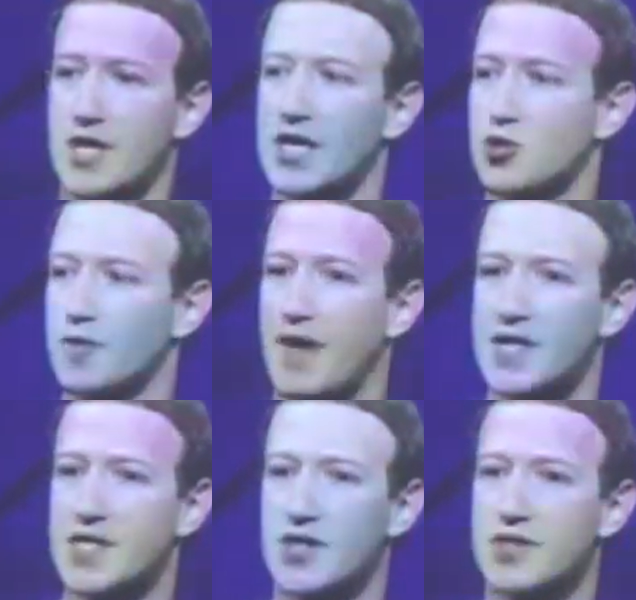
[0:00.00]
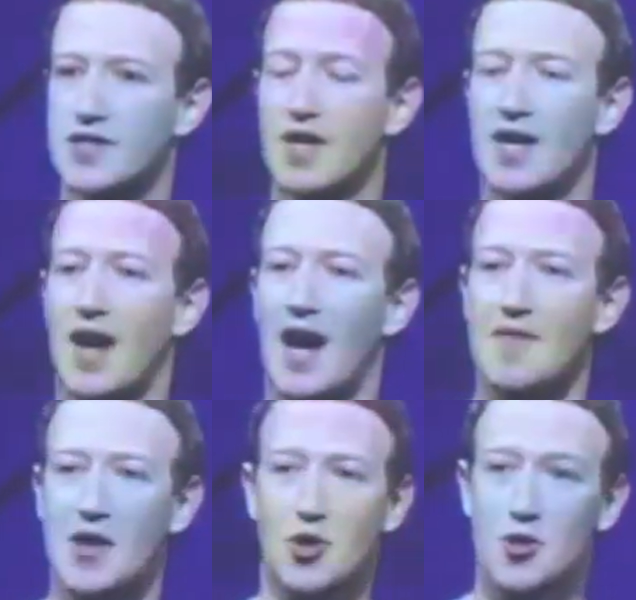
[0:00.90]
brain interfaces
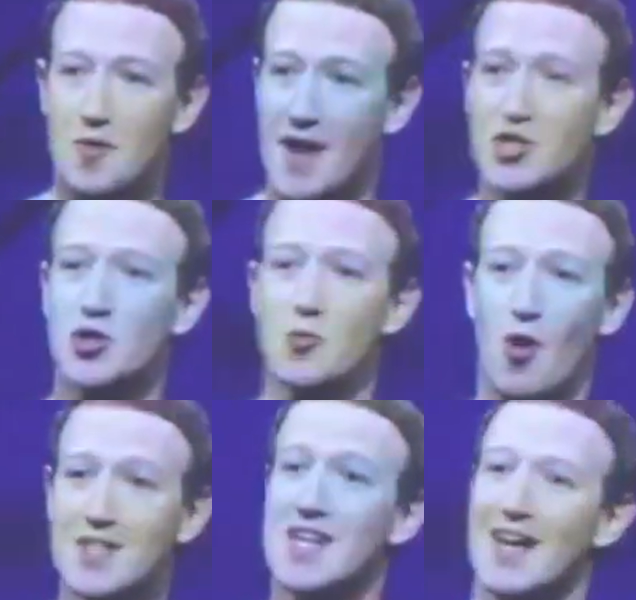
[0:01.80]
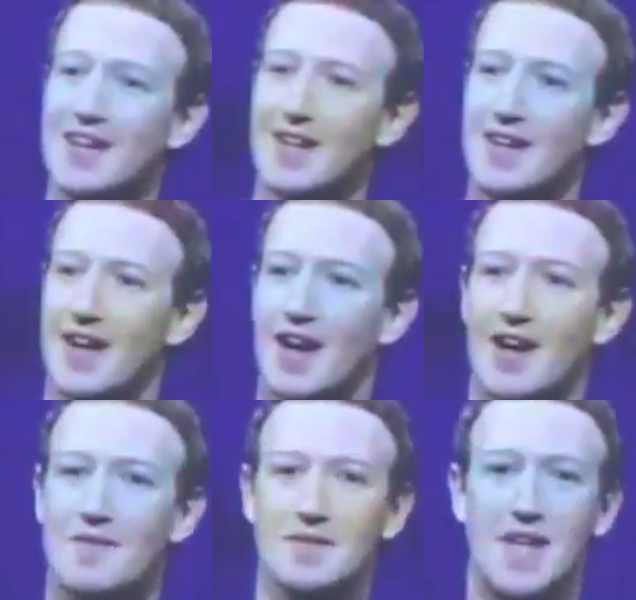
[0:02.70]
that are going to eventually one day
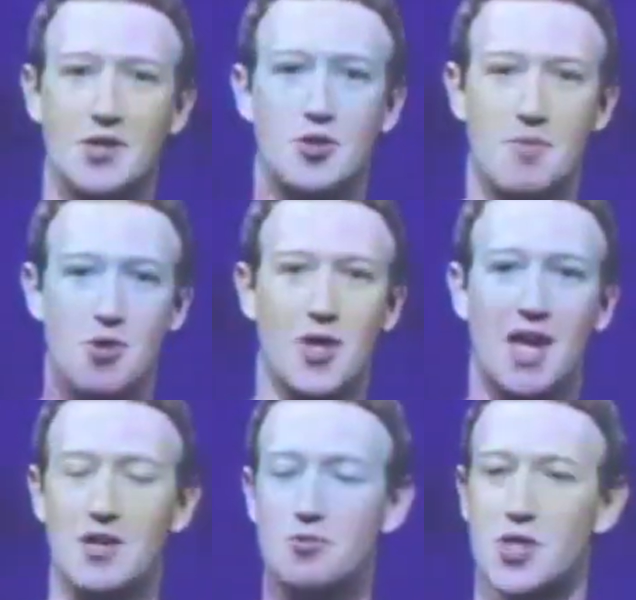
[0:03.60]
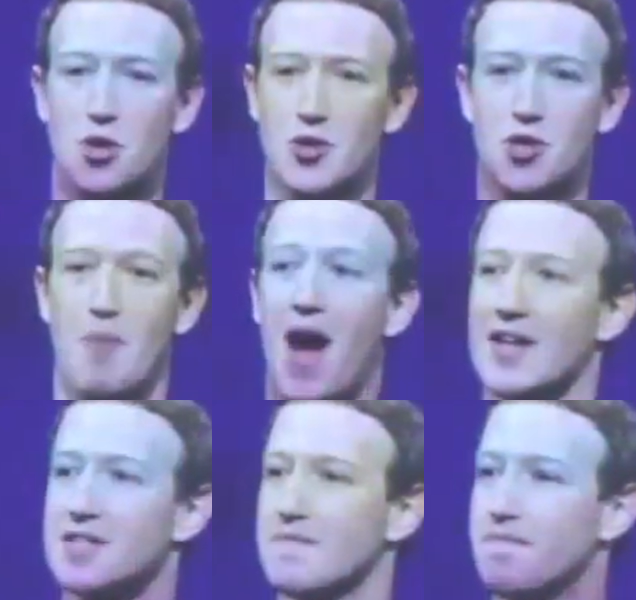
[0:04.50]
let you communicate using only your
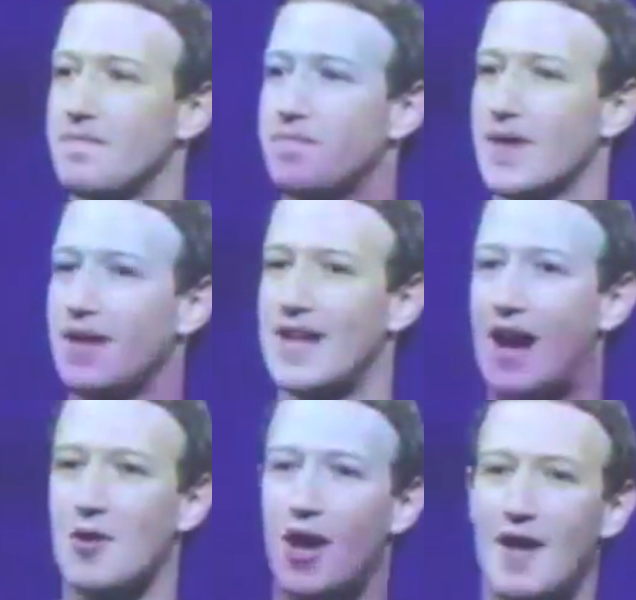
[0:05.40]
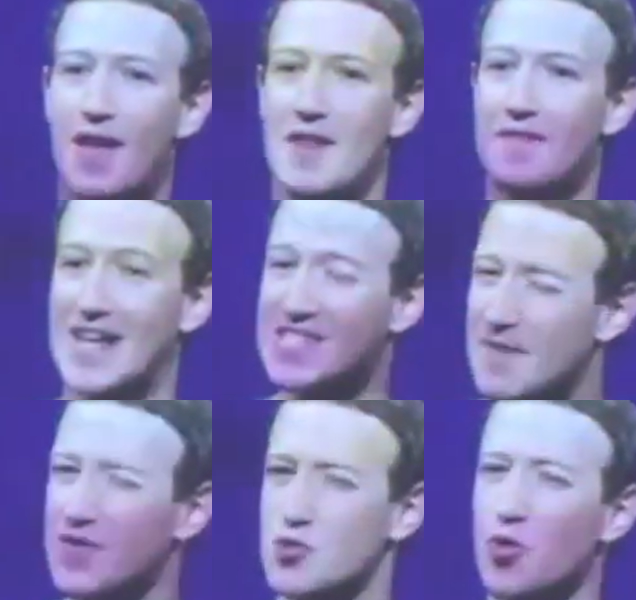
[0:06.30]
mind. Now, that
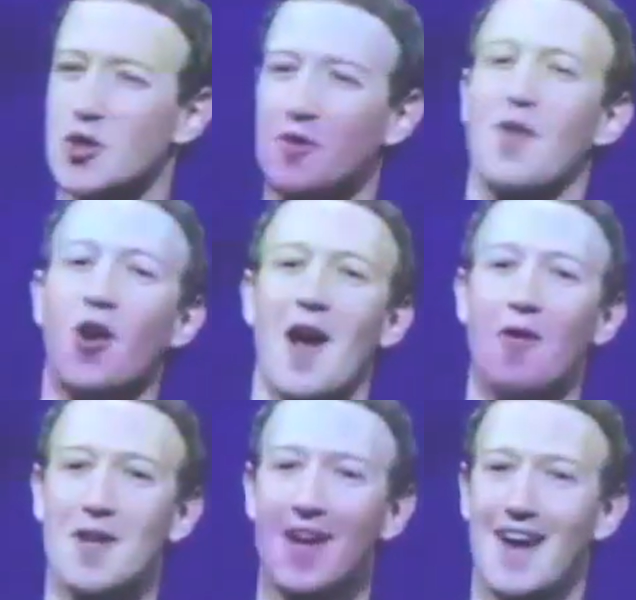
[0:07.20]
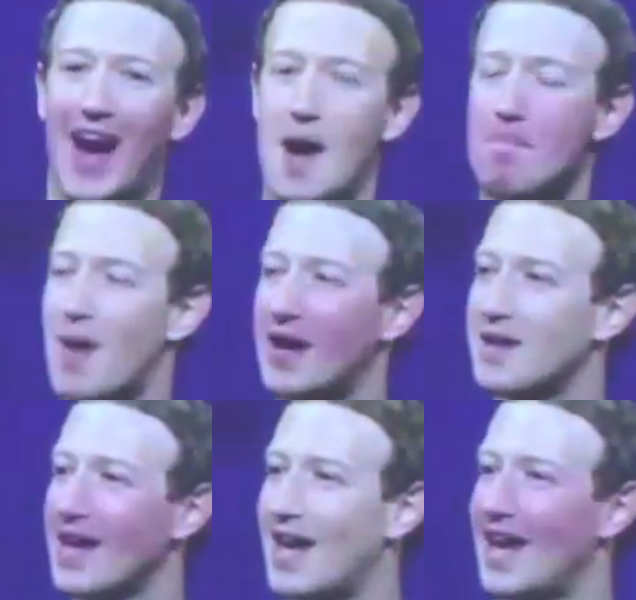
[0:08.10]
stuff is really far out,
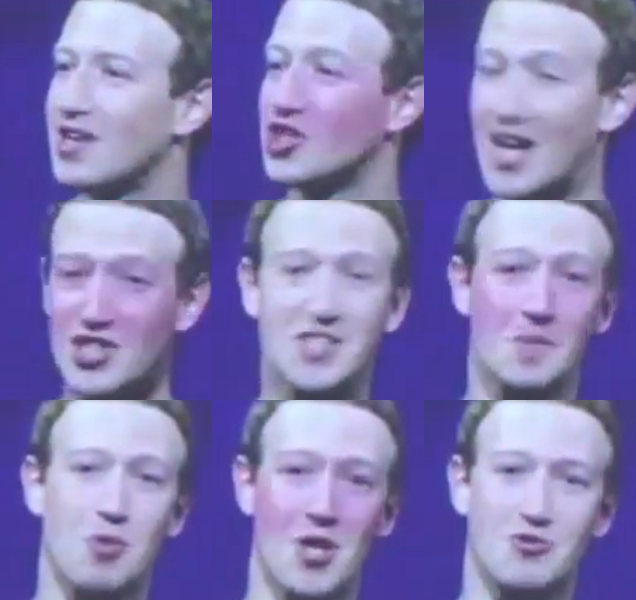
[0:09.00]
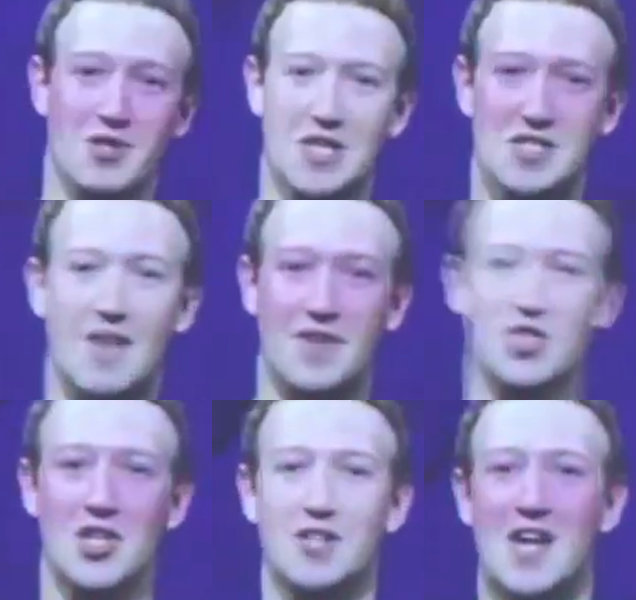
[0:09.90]
but Chef has some pretty interesting stuff
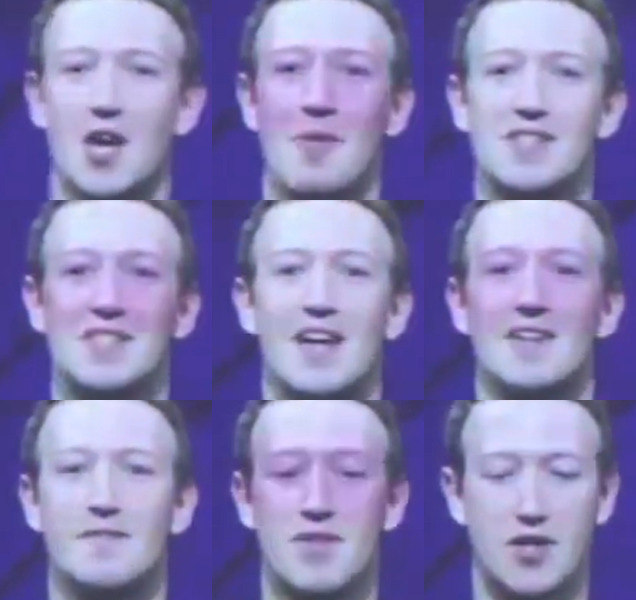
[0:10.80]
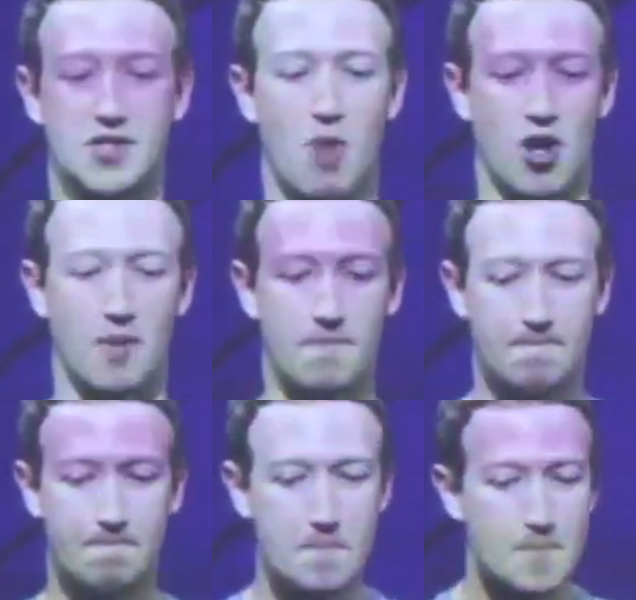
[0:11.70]
that she's going to talk about tomorrow.